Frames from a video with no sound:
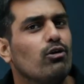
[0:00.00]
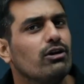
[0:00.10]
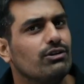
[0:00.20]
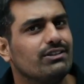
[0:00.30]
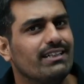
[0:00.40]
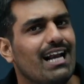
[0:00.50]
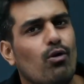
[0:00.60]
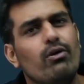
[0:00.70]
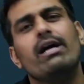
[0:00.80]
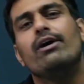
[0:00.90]
question loud.
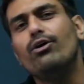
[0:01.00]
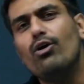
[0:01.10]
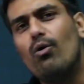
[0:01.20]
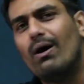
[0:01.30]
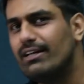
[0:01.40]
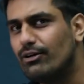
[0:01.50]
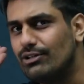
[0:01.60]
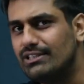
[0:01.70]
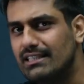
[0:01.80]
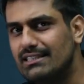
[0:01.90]
You know what the question
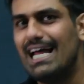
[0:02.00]
is. I'll